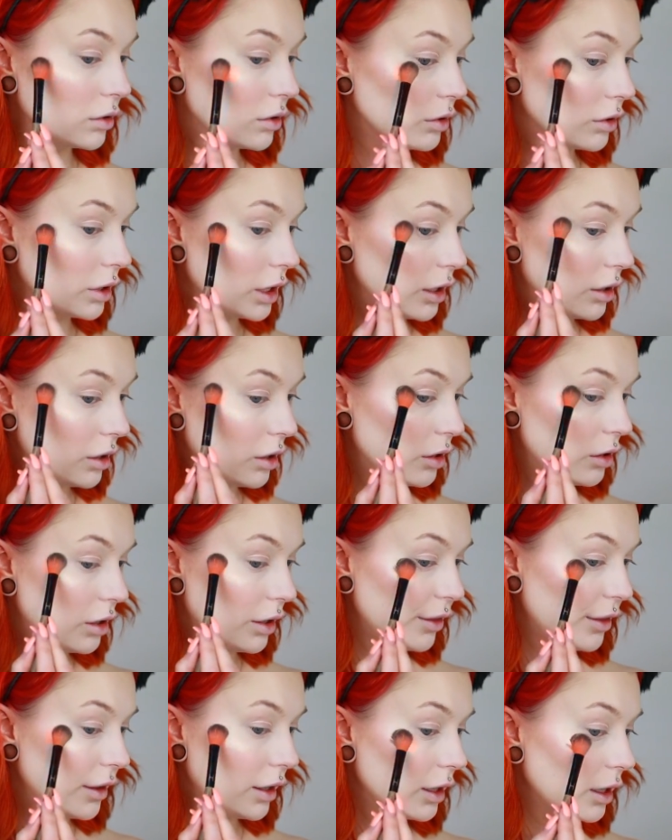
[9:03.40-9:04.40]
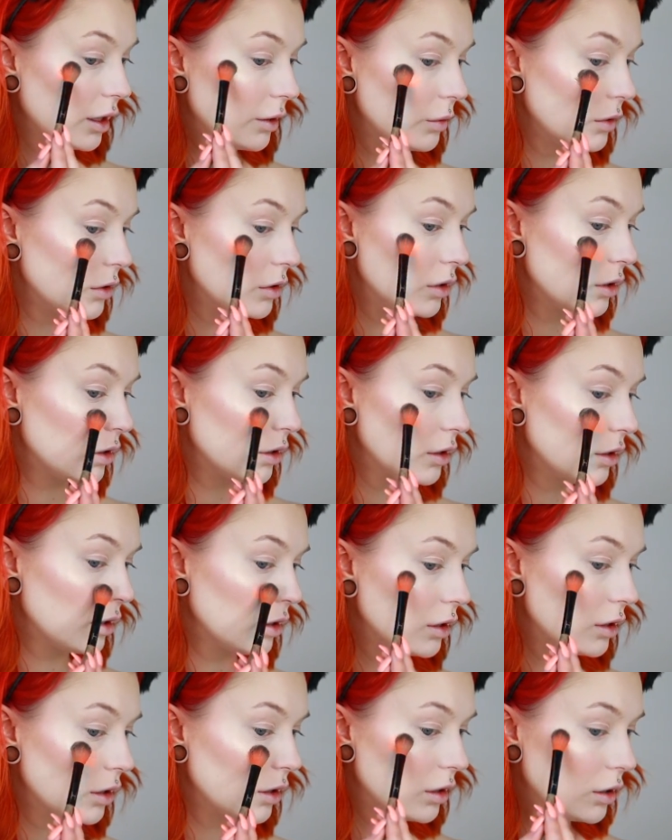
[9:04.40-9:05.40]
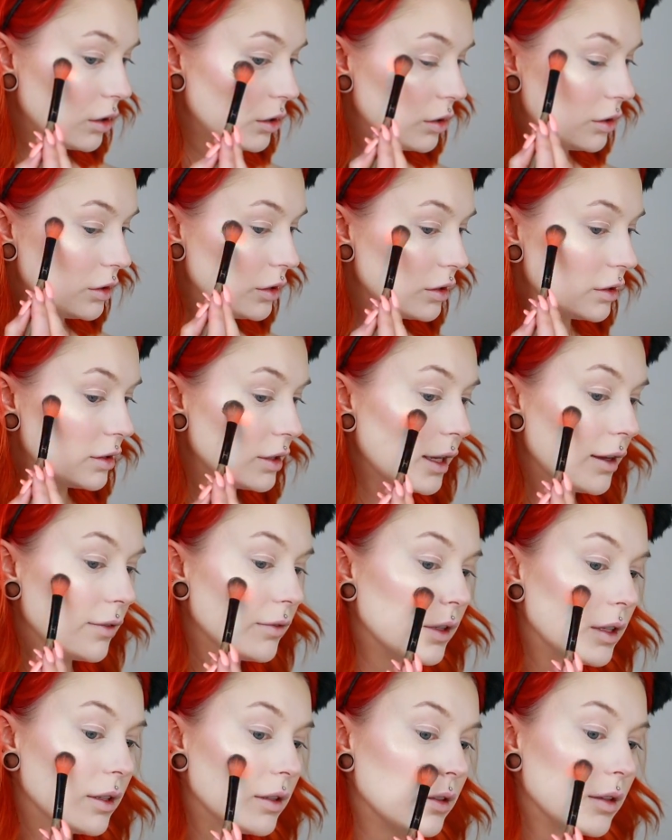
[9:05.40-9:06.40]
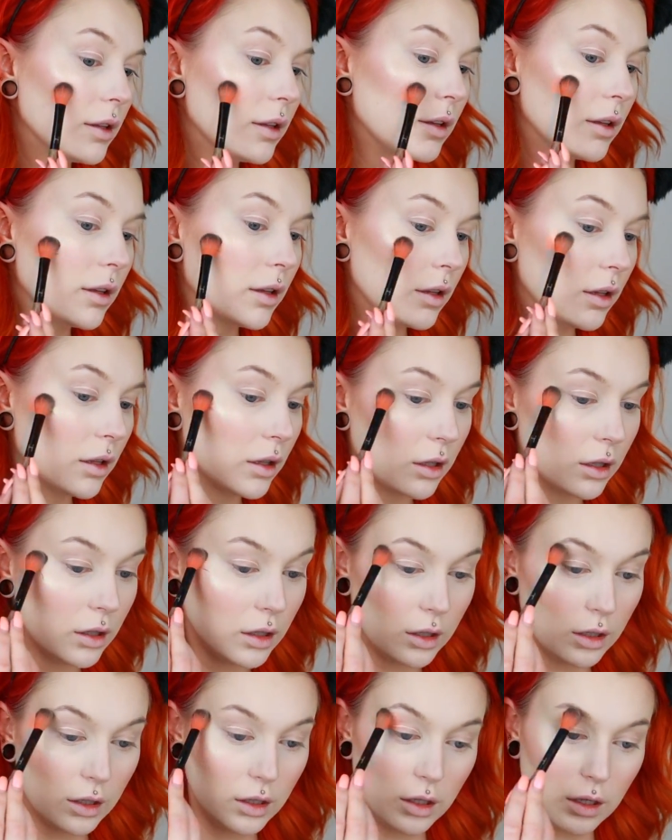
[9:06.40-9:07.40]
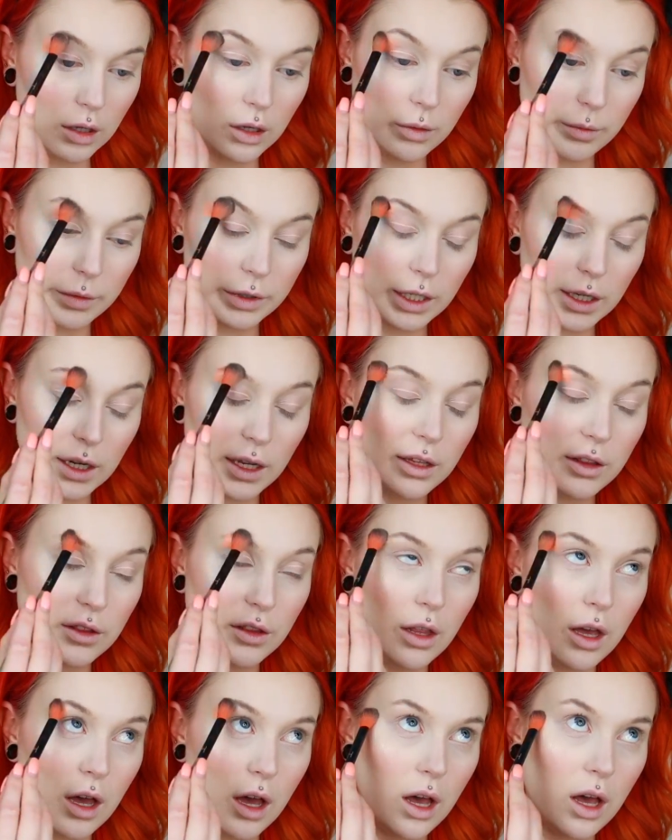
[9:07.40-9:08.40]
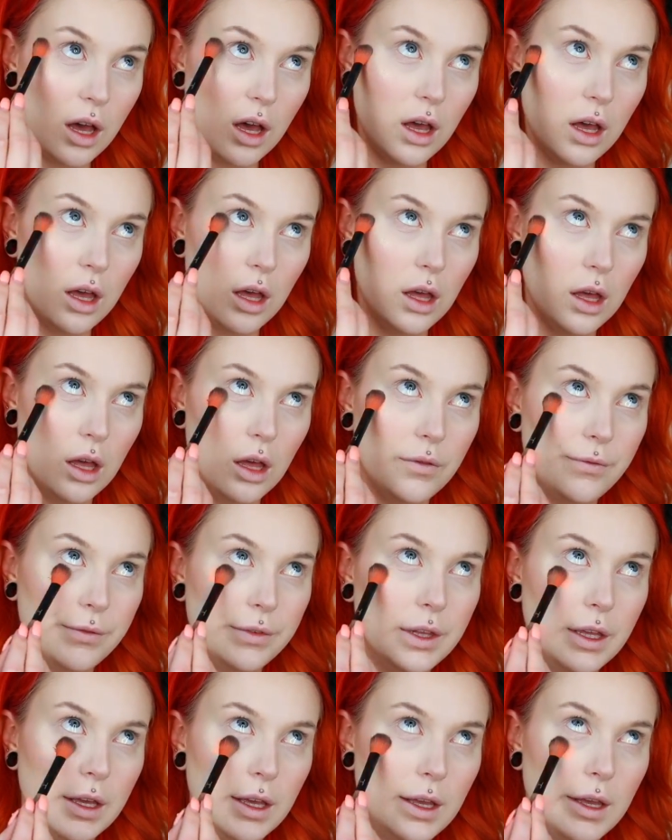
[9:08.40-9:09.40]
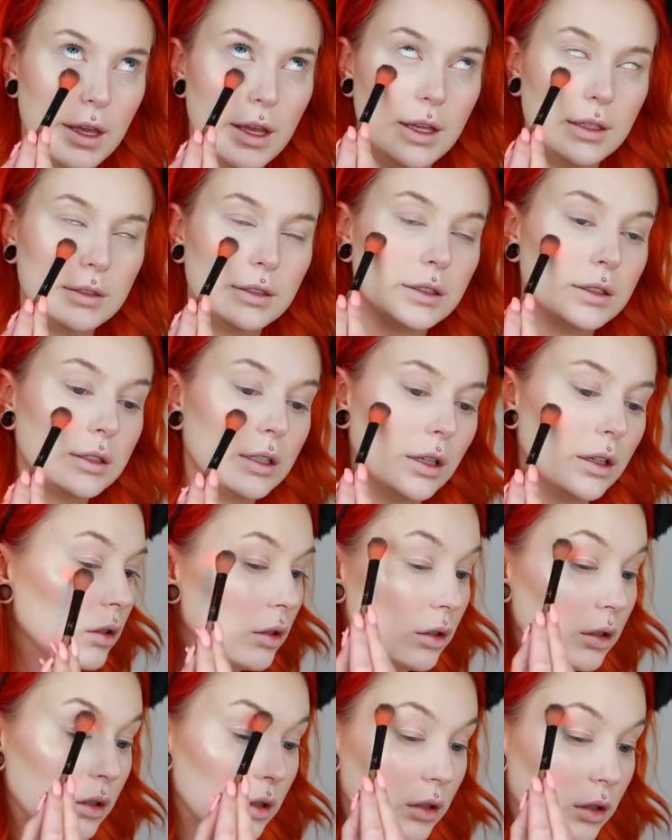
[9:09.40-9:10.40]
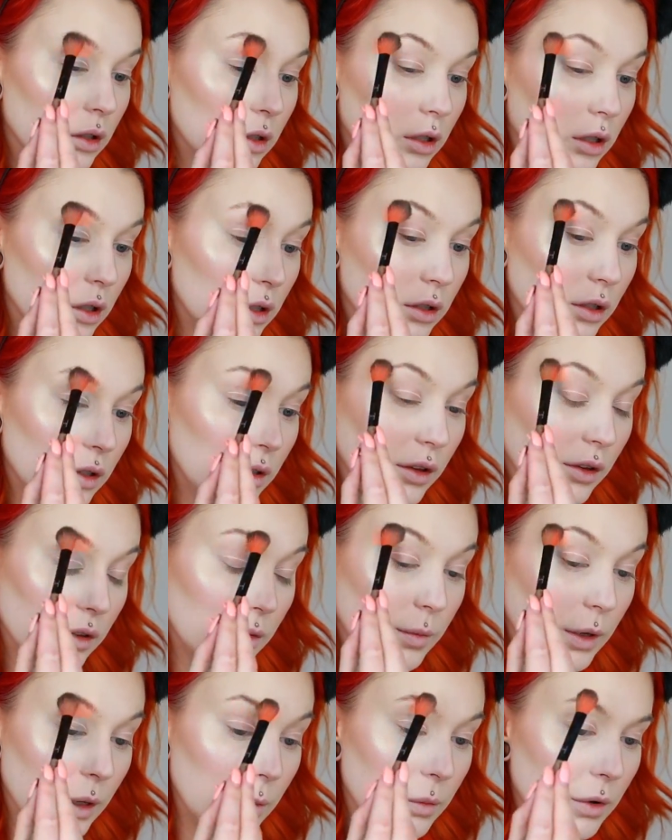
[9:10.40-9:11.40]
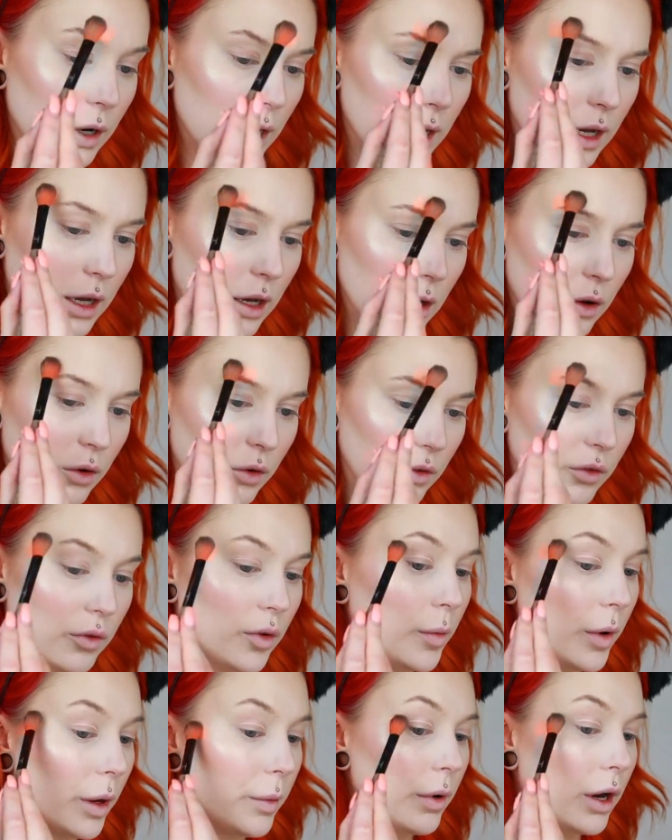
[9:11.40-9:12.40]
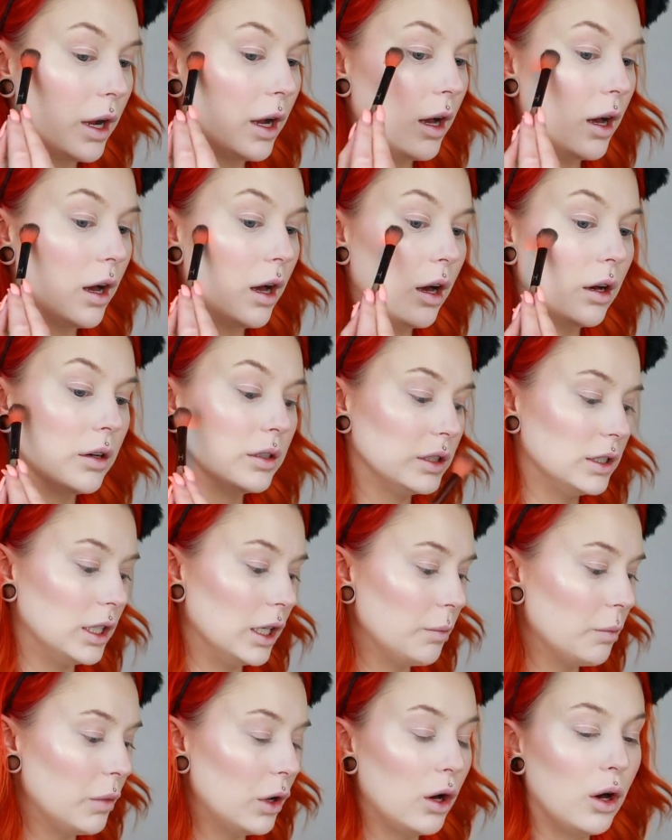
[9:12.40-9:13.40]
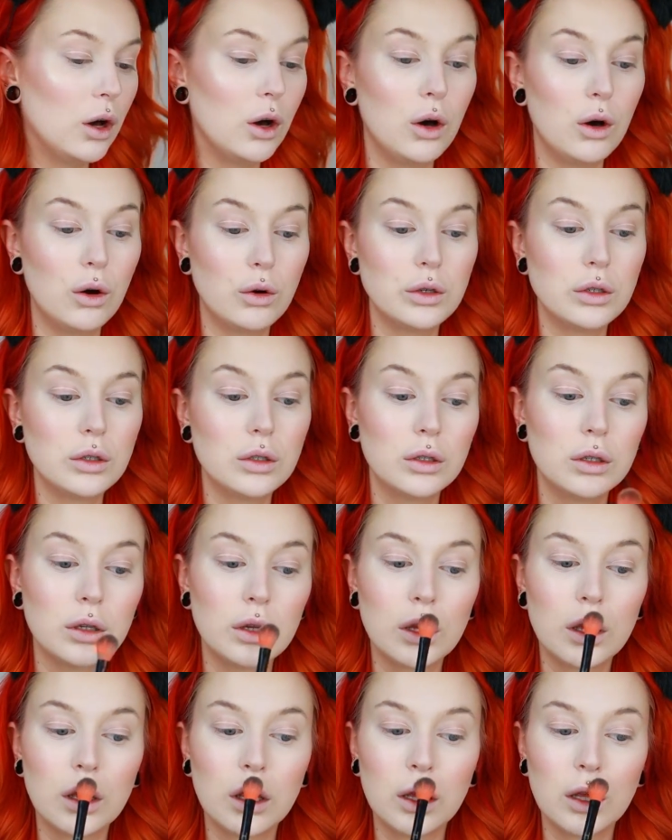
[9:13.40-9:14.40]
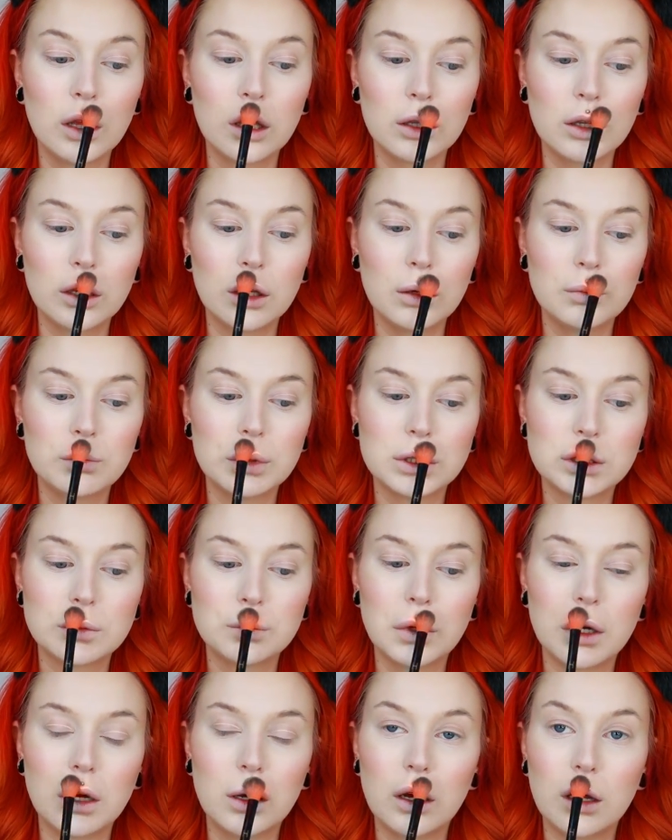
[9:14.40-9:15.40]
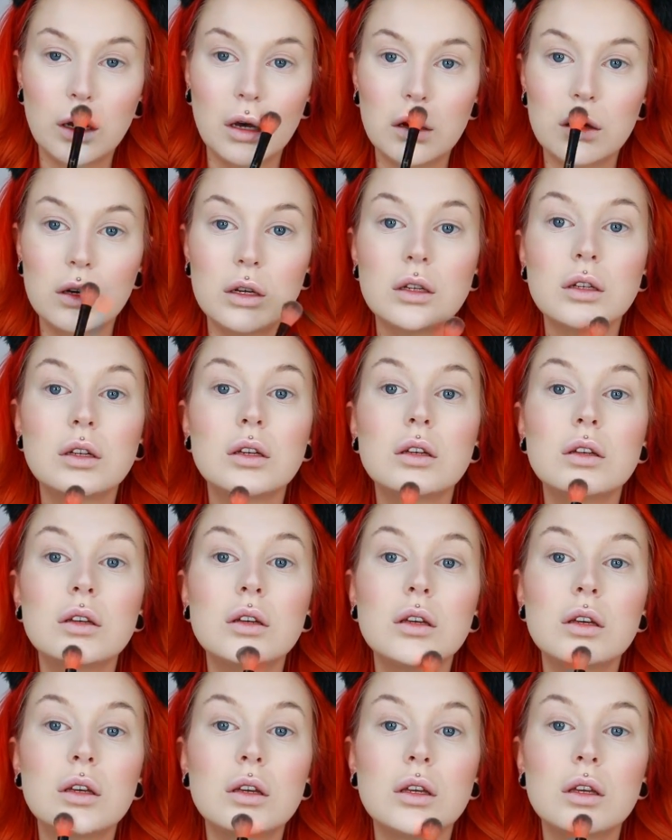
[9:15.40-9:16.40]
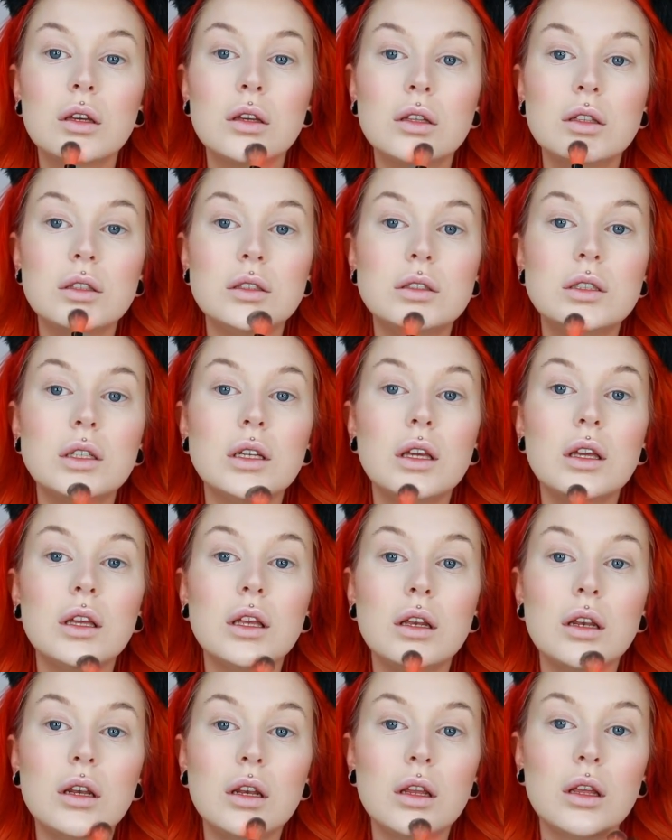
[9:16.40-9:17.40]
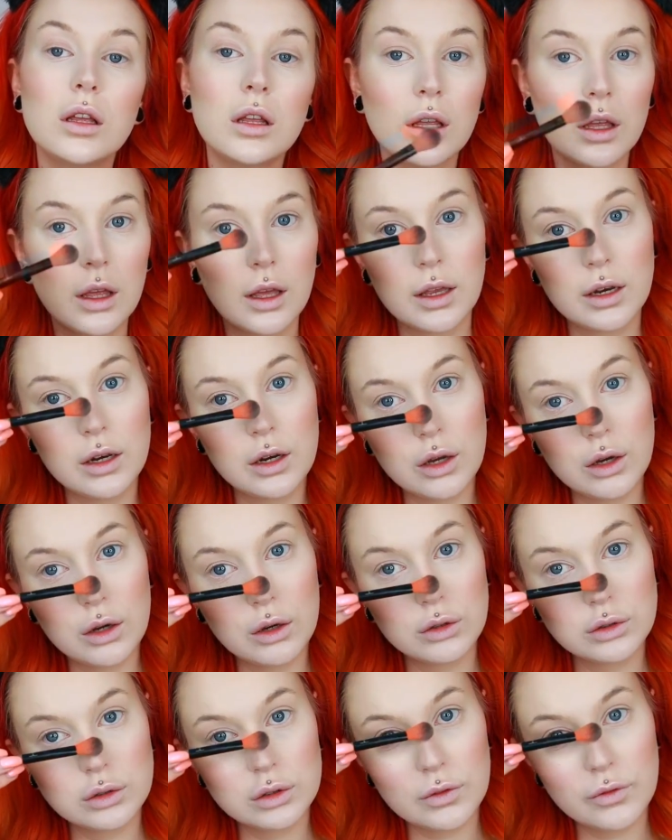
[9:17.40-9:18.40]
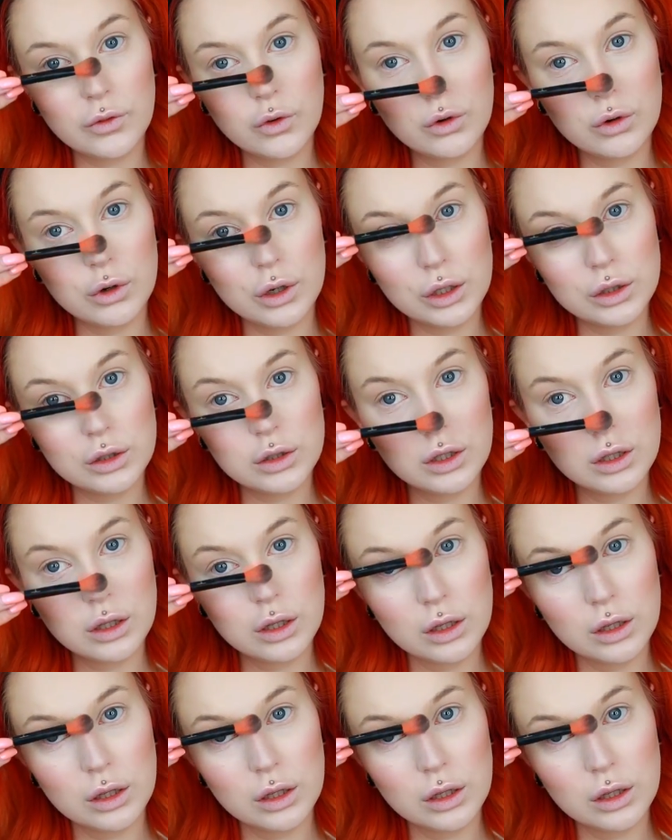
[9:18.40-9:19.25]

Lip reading: Okay, no, I think I will just have this. Oh my god, I love this. Underneath my brow, over my brow, cheekbone, cupid's bow, chin, and nose, of course.